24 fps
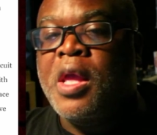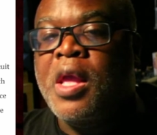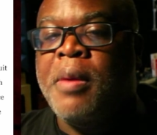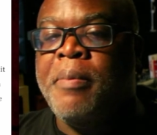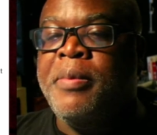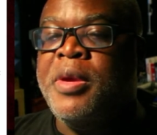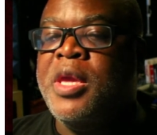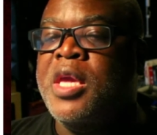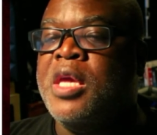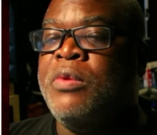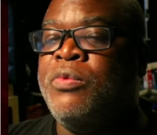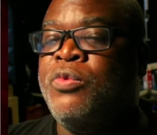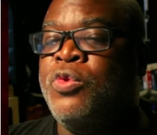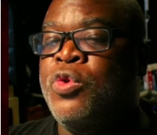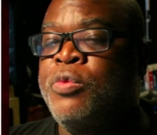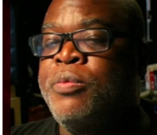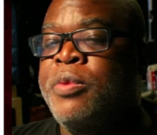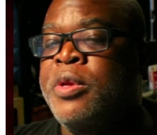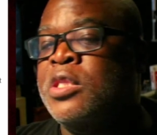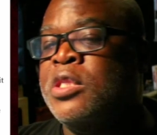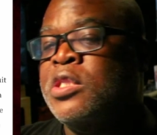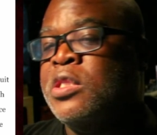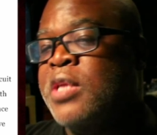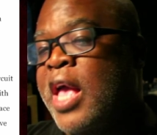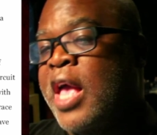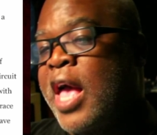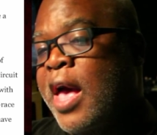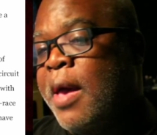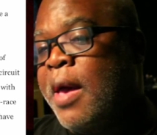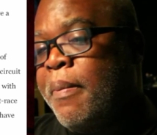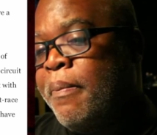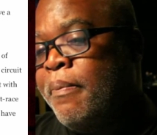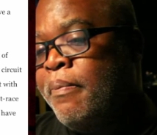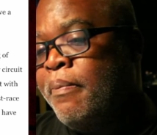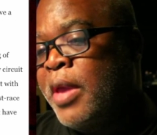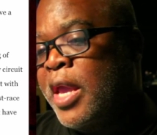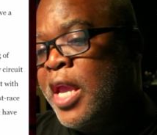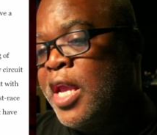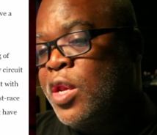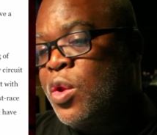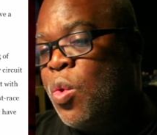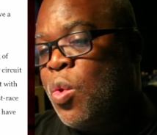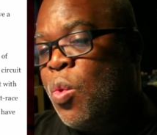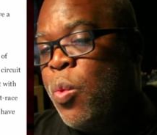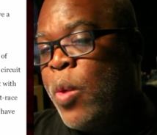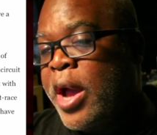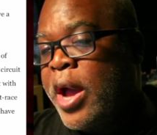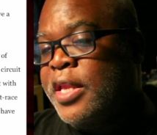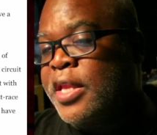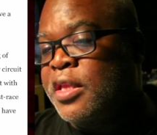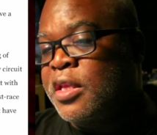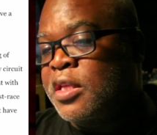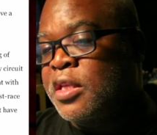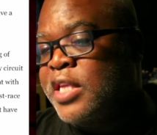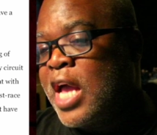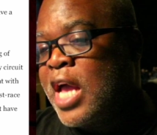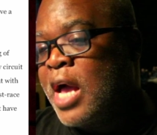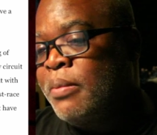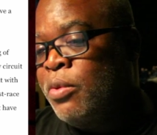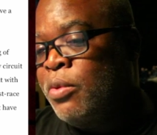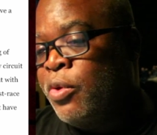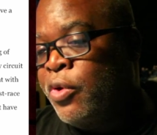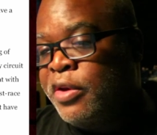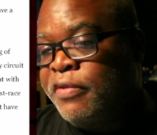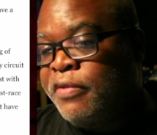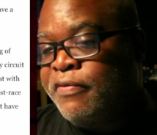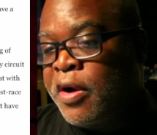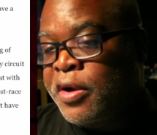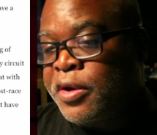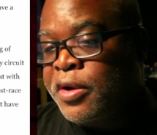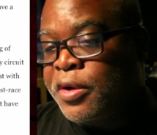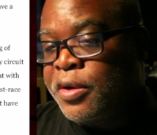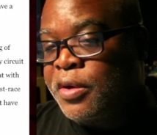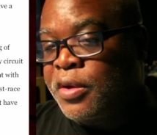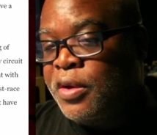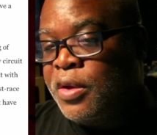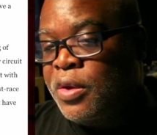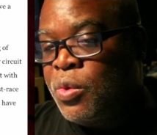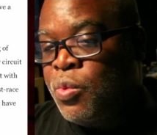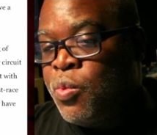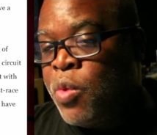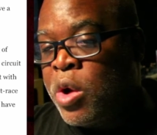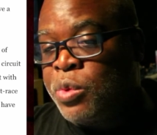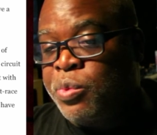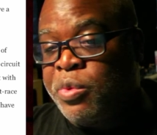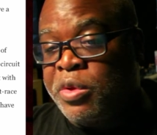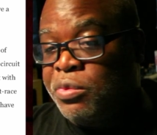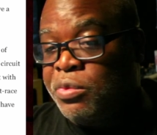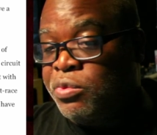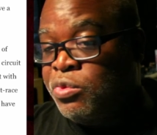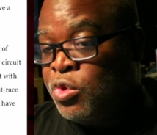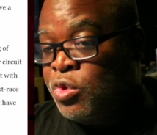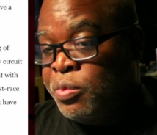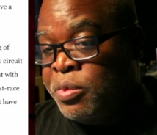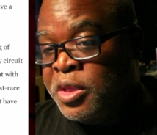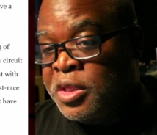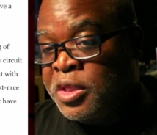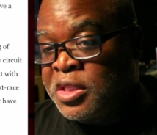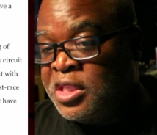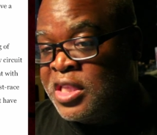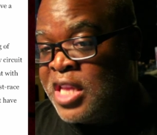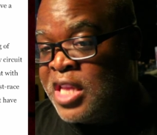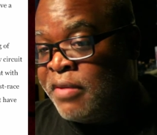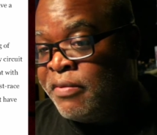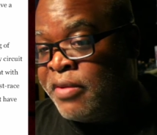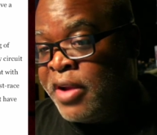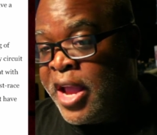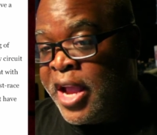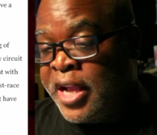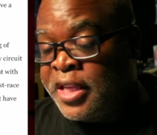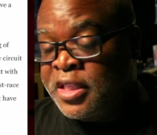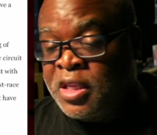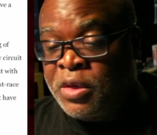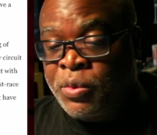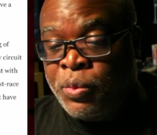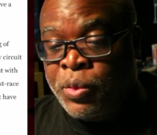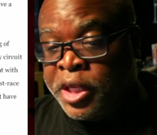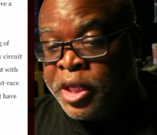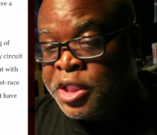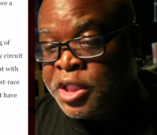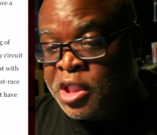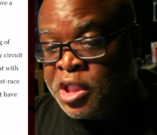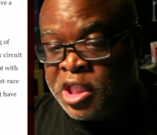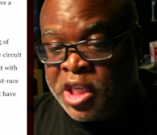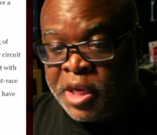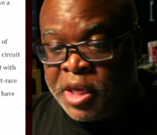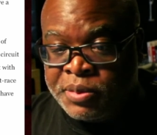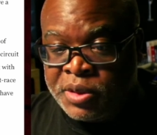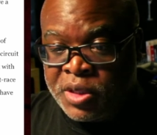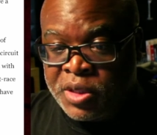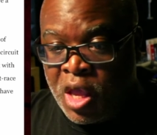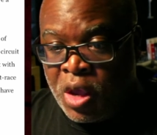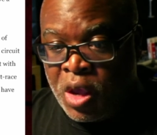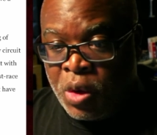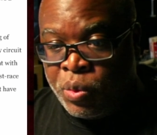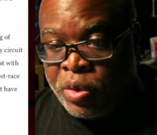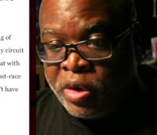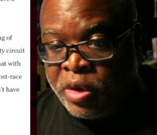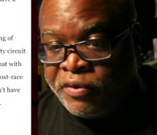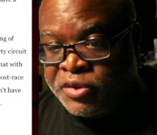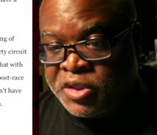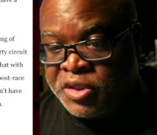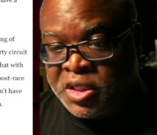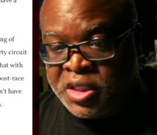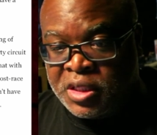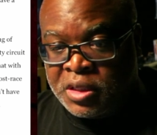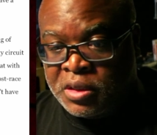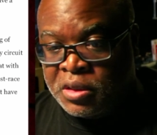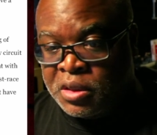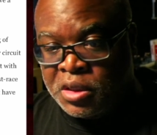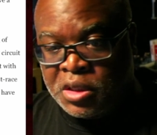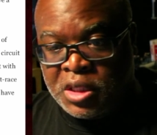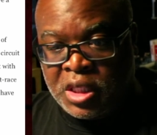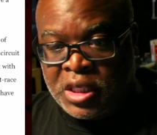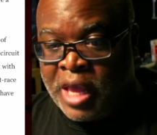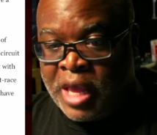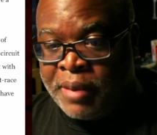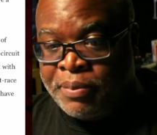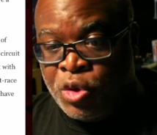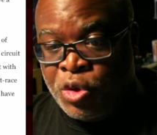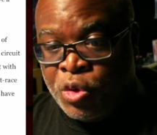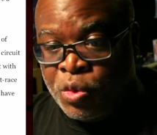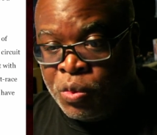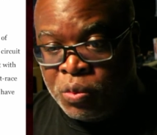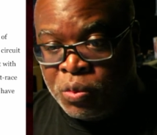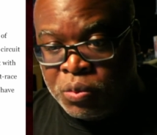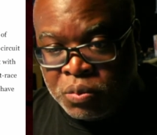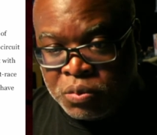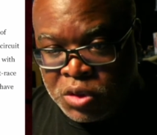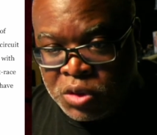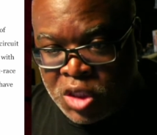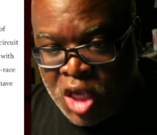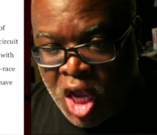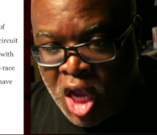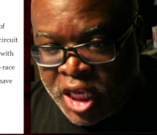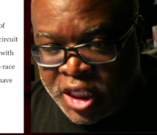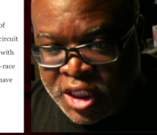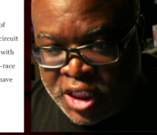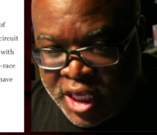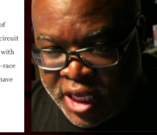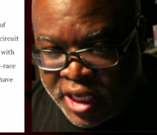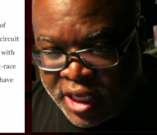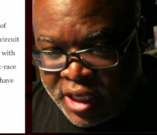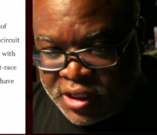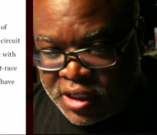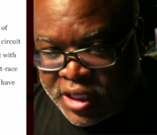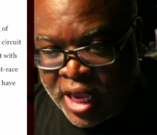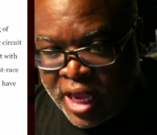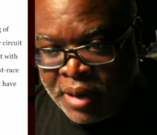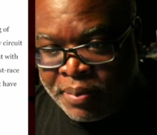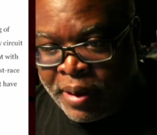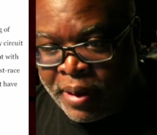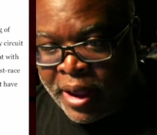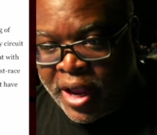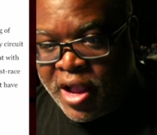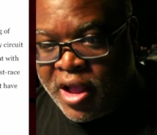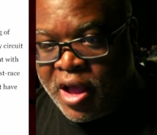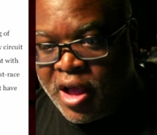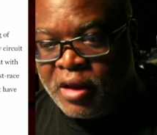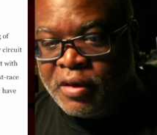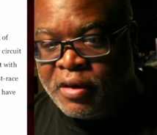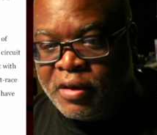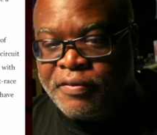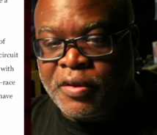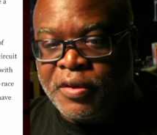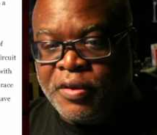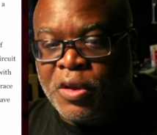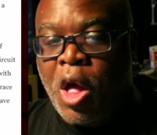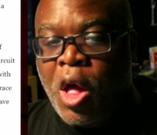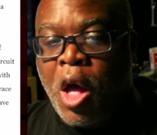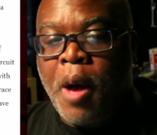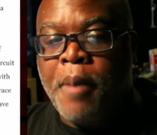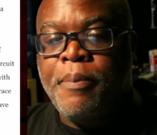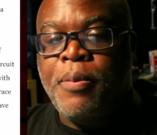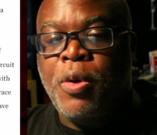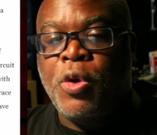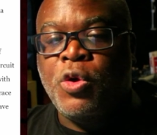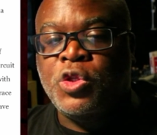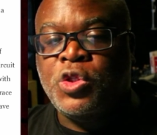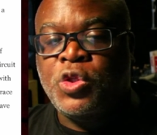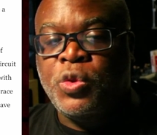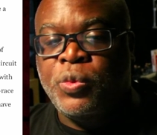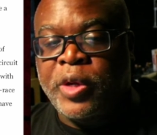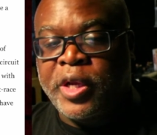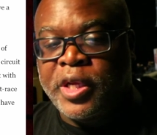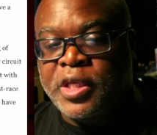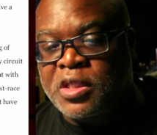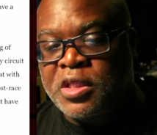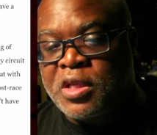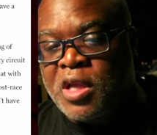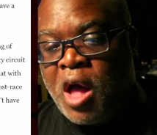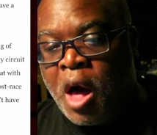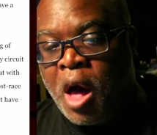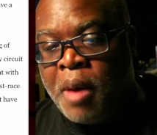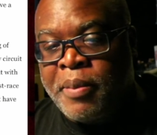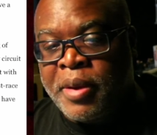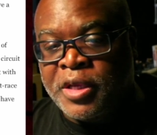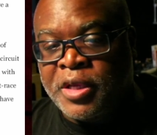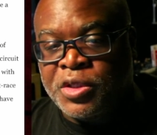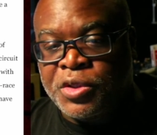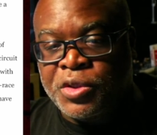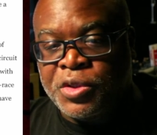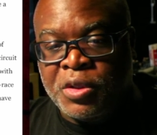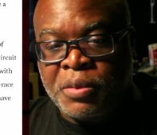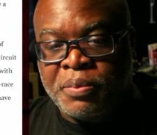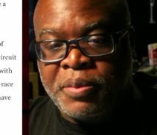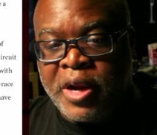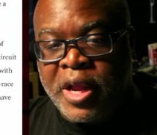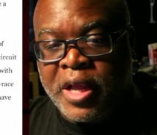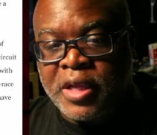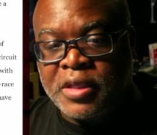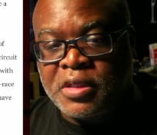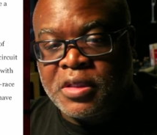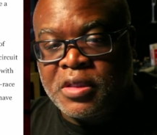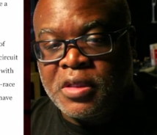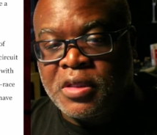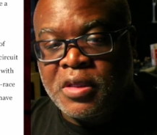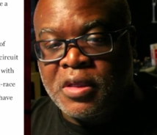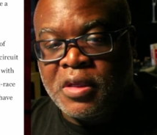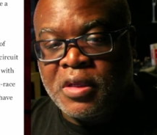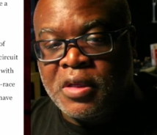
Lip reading: Me and Rubens made quite the tabloid fodder, what with Rubens' never-ending relationships with celebutantes and my colorful post-race comments to the press.